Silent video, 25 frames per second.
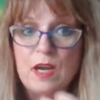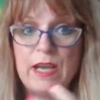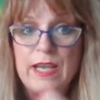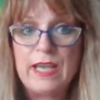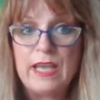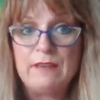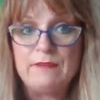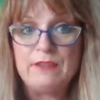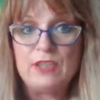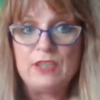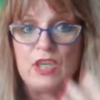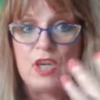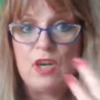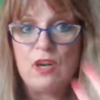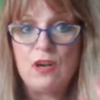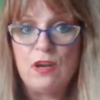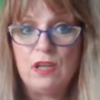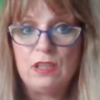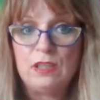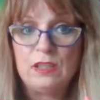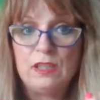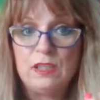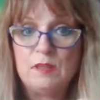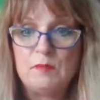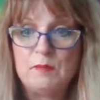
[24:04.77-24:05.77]
I have a
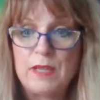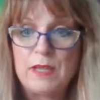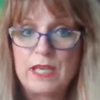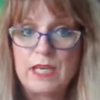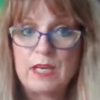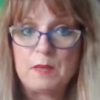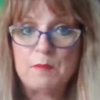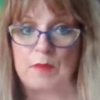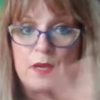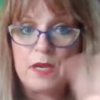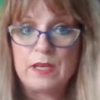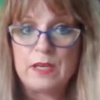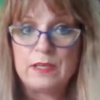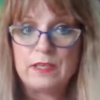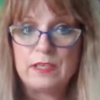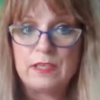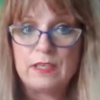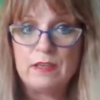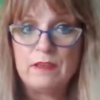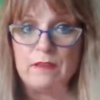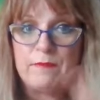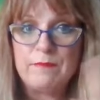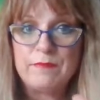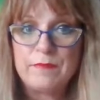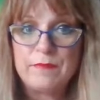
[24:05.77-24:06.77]
column and I'm on
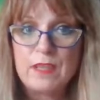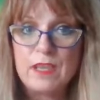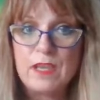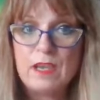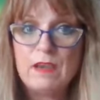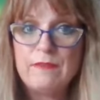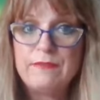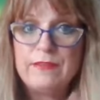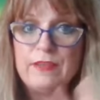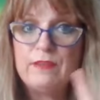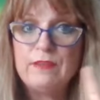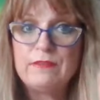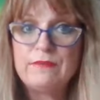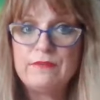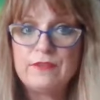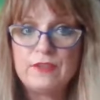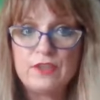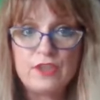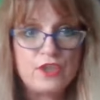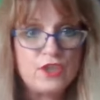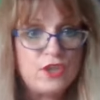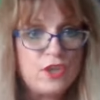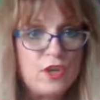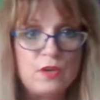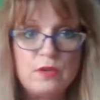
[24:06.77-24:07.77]
a few
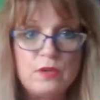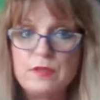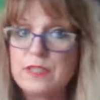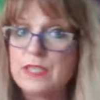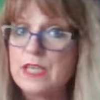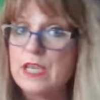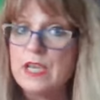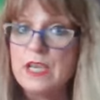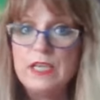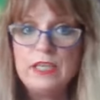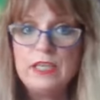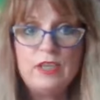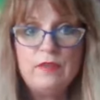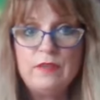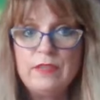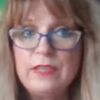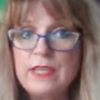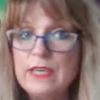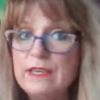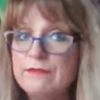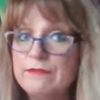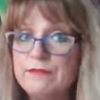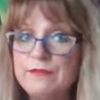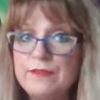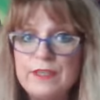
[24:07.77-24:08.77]
different shows. You can
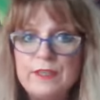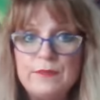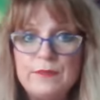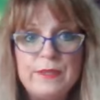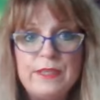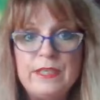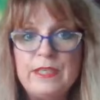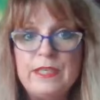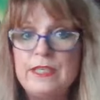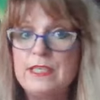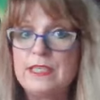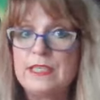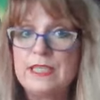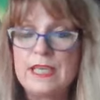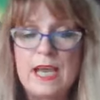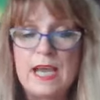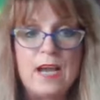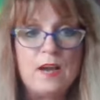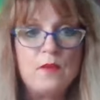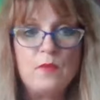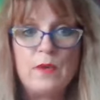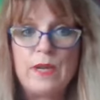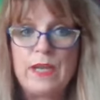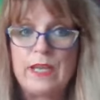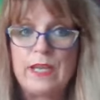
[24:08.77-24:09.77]
get free readings
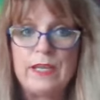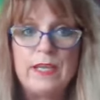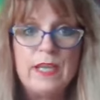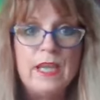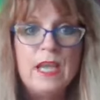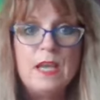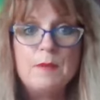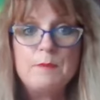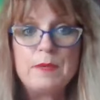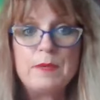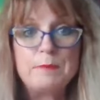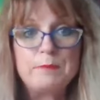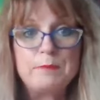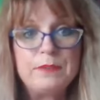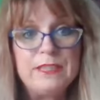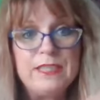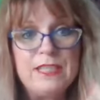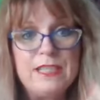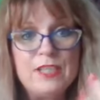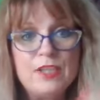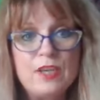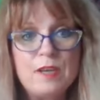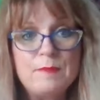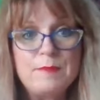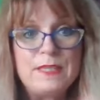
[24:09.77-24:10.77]
that way. But
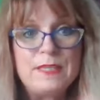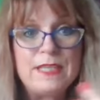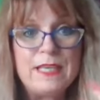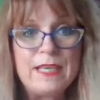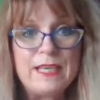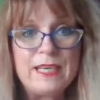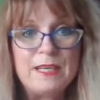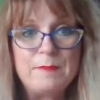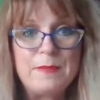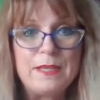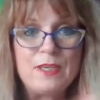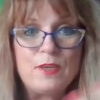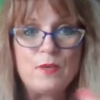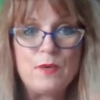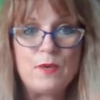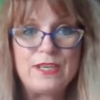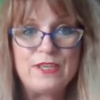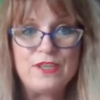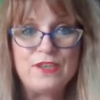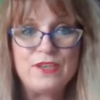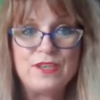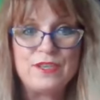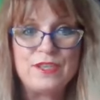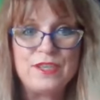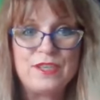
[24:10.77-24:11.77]
please stop sending me
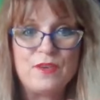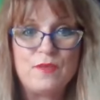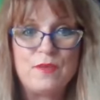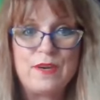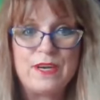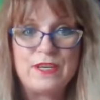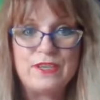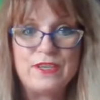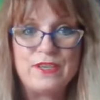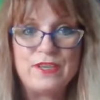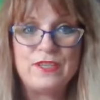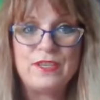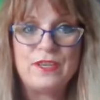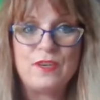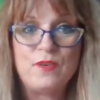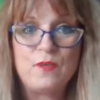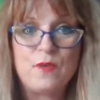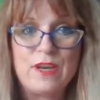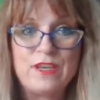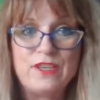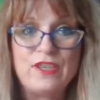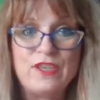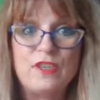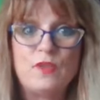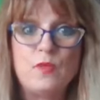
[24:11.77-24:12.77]
questions and questions and
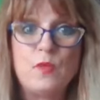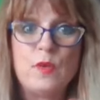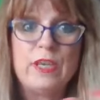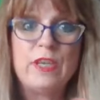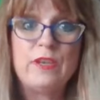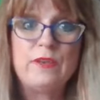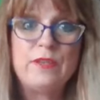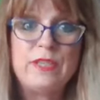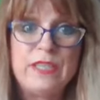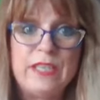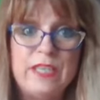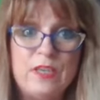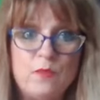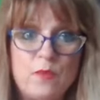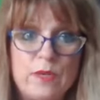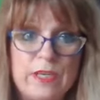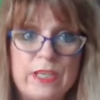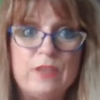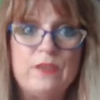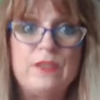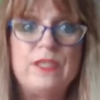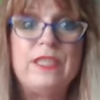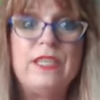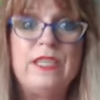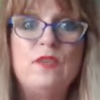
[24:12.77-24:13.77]
questions. What do you see? What
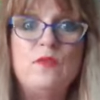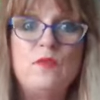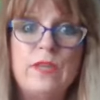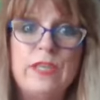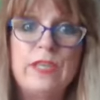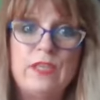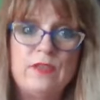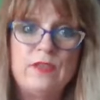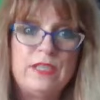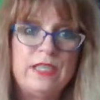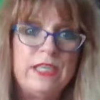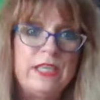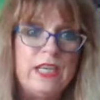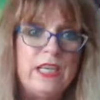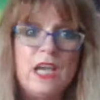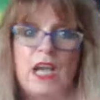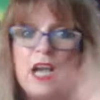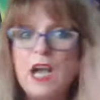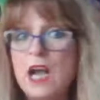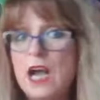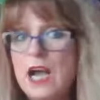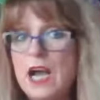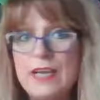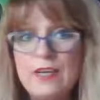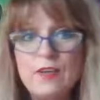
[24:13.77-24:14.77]
do you see? What do you see?
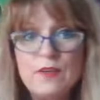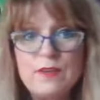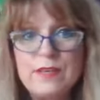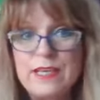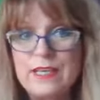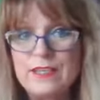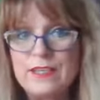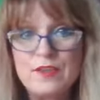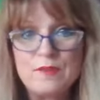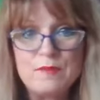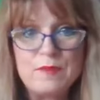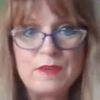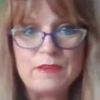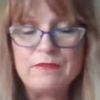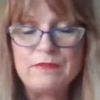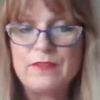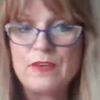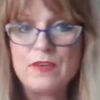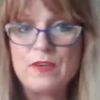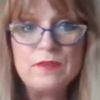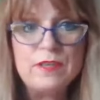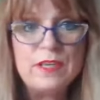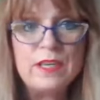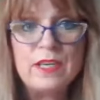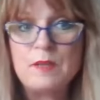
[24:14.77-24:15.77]
I don't answer my
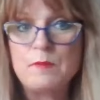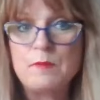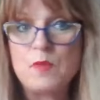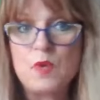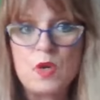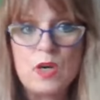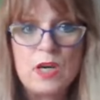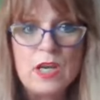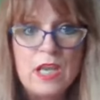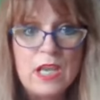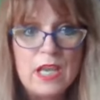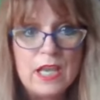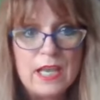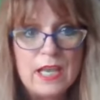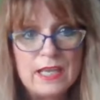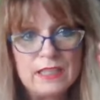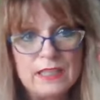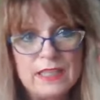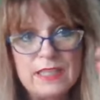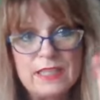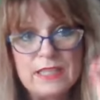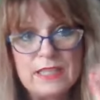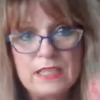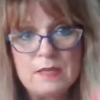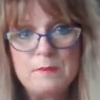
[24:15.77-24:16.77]
phone anymore
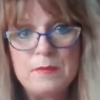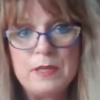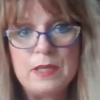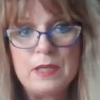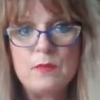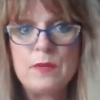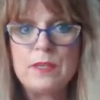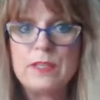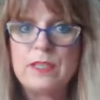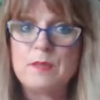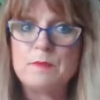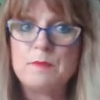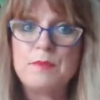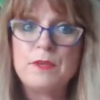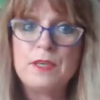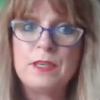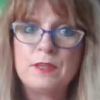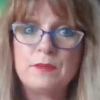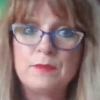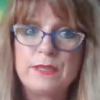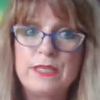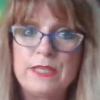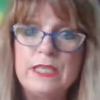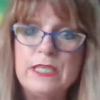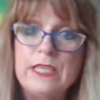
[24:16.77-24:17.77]
unless somebody wants to book
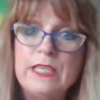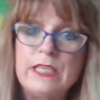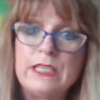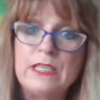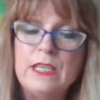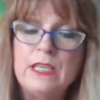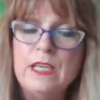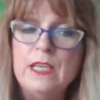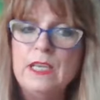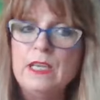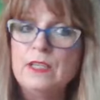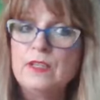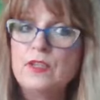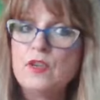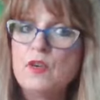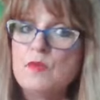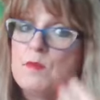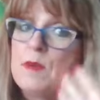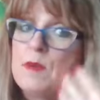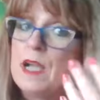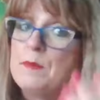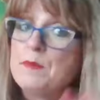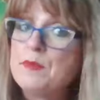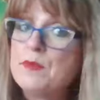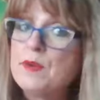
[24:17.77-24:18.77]
a reading. So
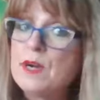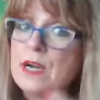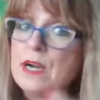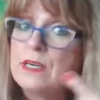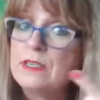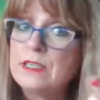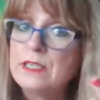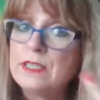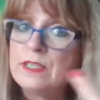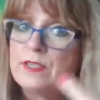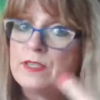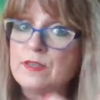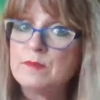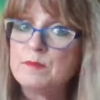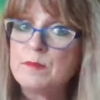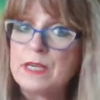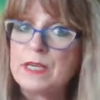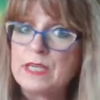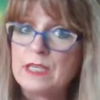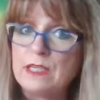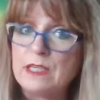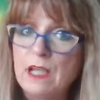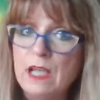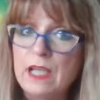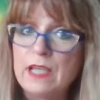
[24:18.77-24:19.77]
my priorities are
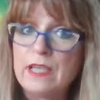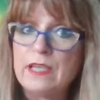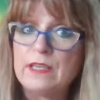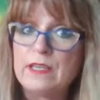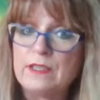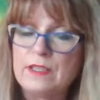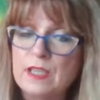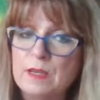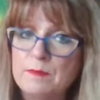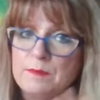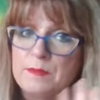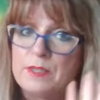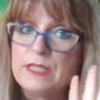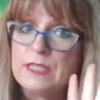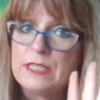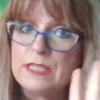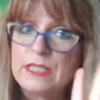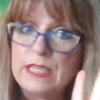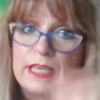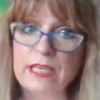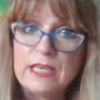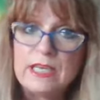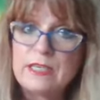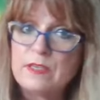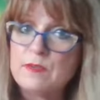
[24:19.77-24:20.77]
my clients. I'm just
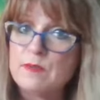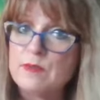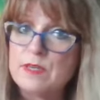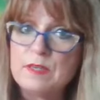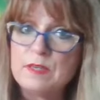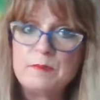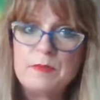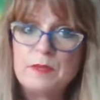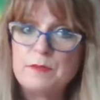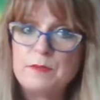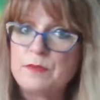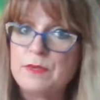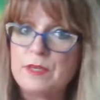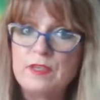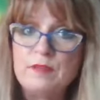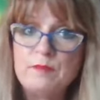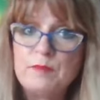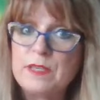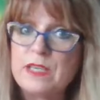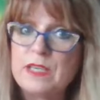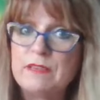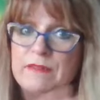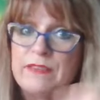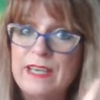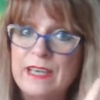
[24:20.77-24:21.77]
saying I don't want to be rude,
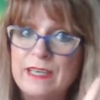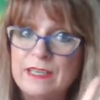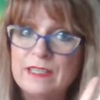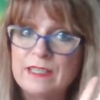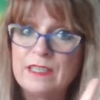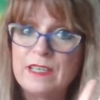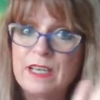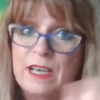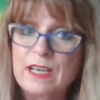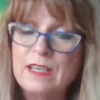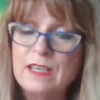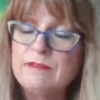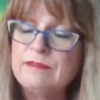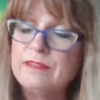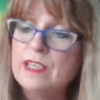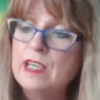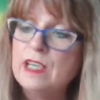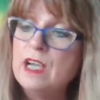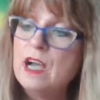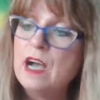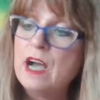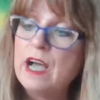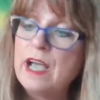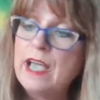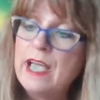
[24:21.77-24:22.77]
but I've had enough.
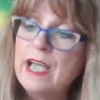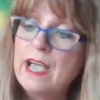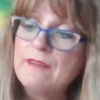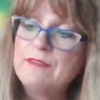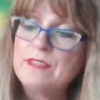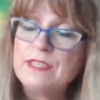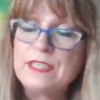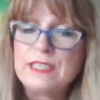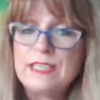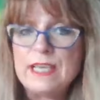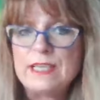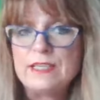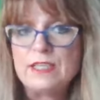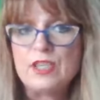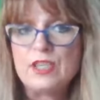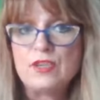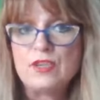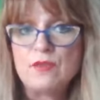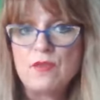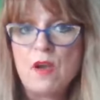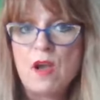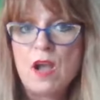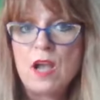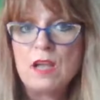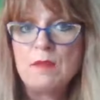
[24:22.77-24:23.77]
I have to set
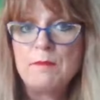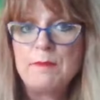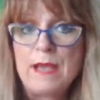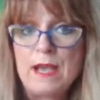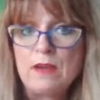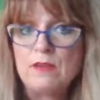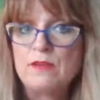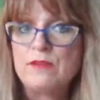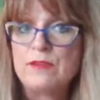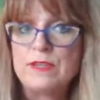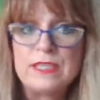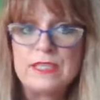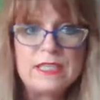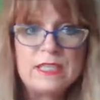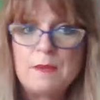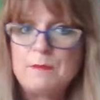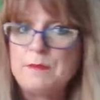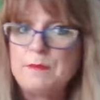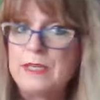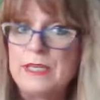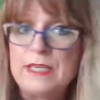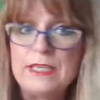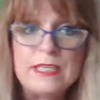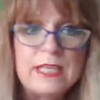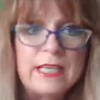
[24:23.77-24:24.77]
strong boundaries.
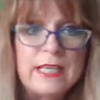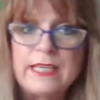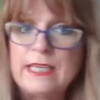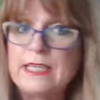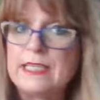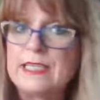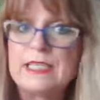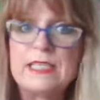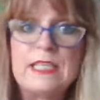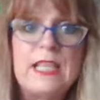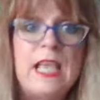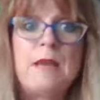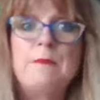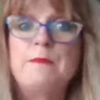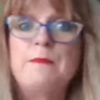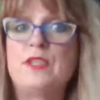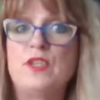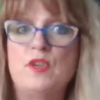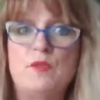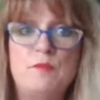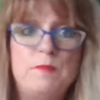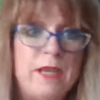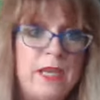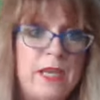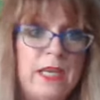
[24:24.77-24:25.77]
Some days I get slammed
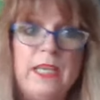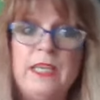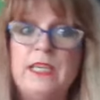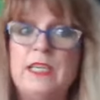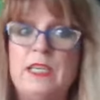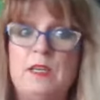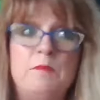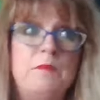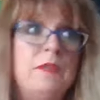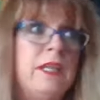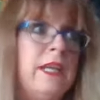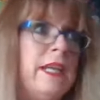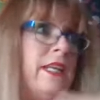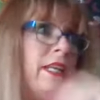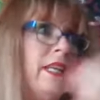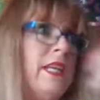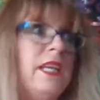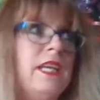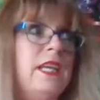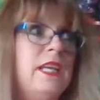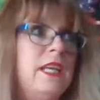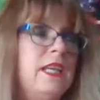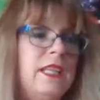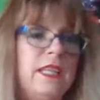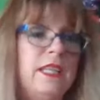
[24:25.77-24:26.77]
so many and I'm like,
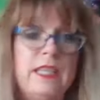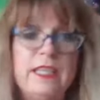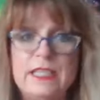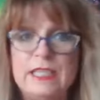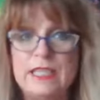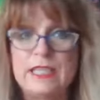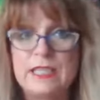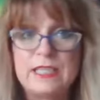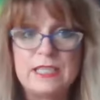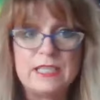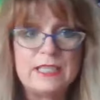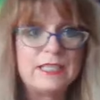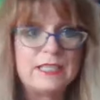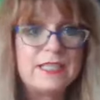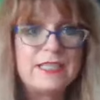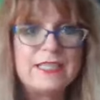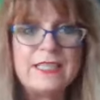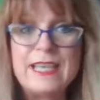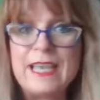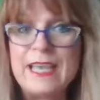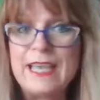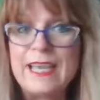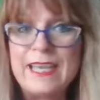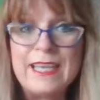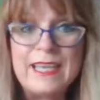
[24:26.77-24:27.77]
this is
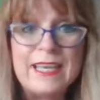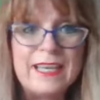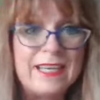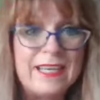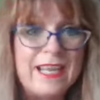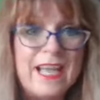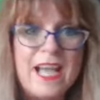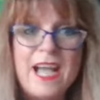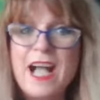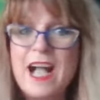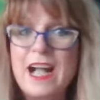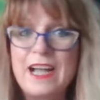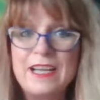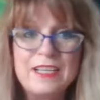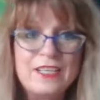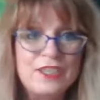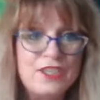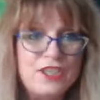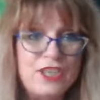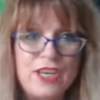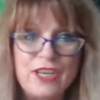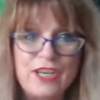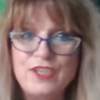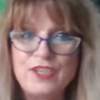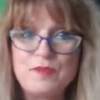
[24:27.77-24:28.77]
insane. I'm going
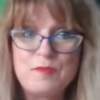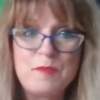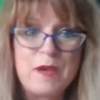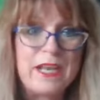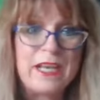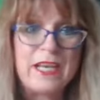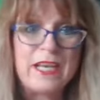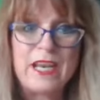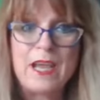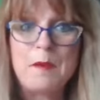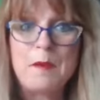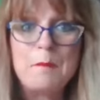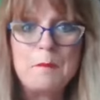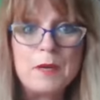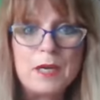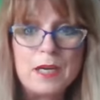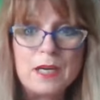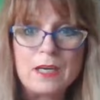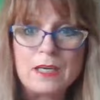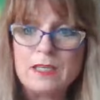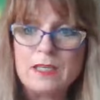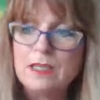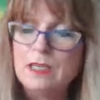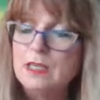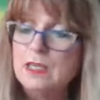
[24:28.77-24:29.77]
to change my
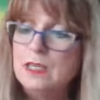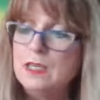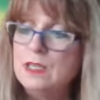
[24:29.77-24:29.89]
number.